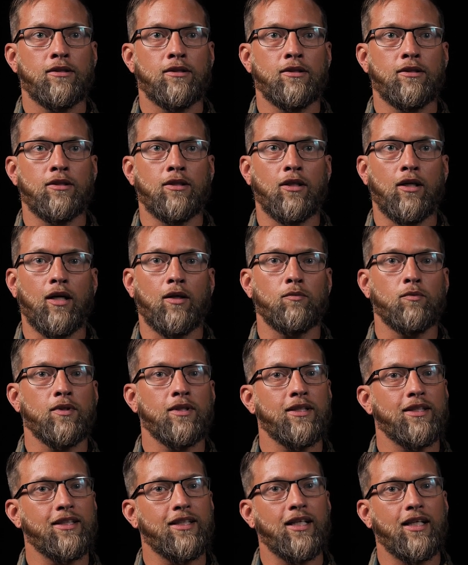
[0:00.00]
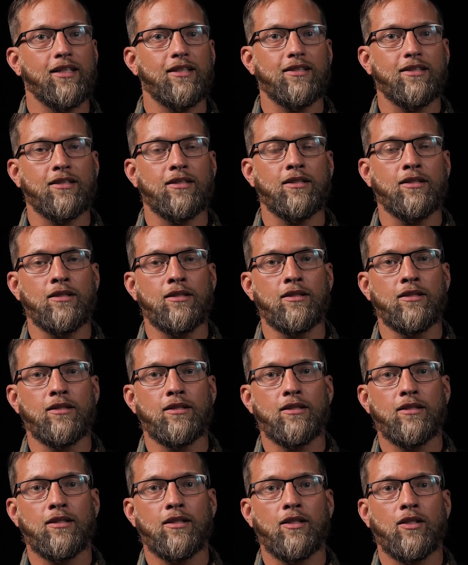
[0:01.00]
I really got to see
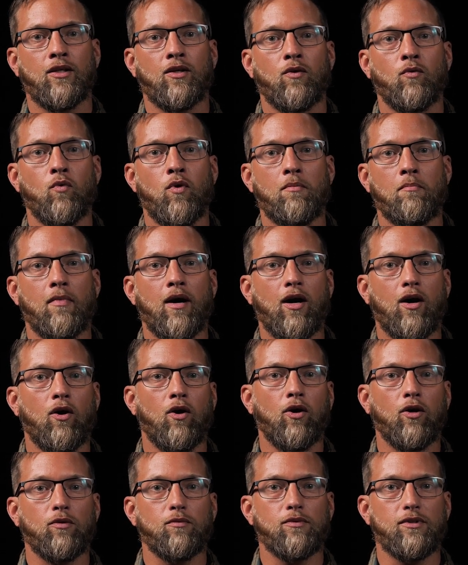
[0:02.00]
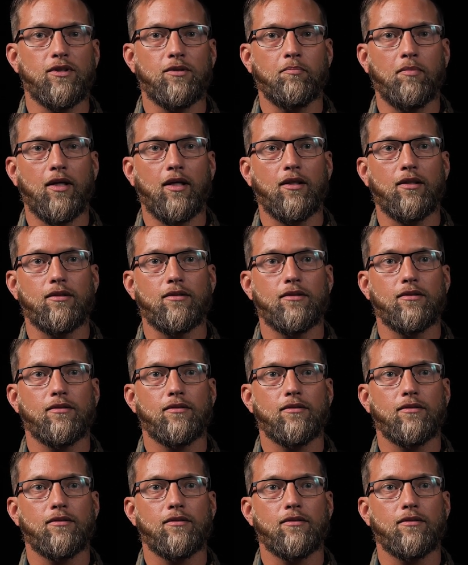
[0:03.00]
what my heart was about.